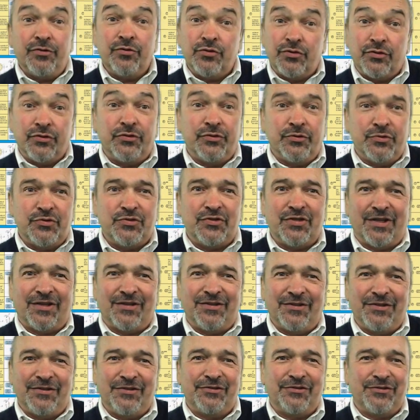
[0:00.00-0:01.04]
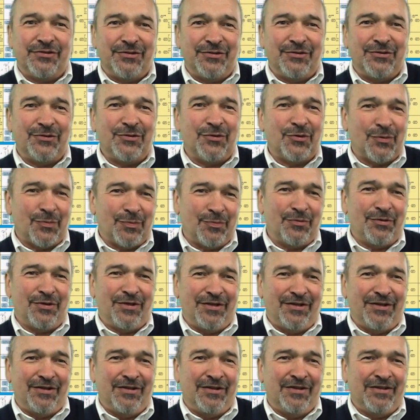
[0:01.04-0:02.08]
should use Tec-Ease
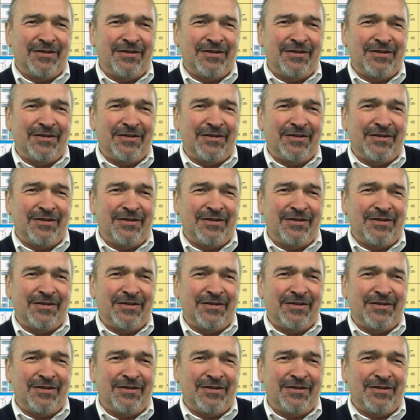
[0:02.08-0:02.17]
Incorporated.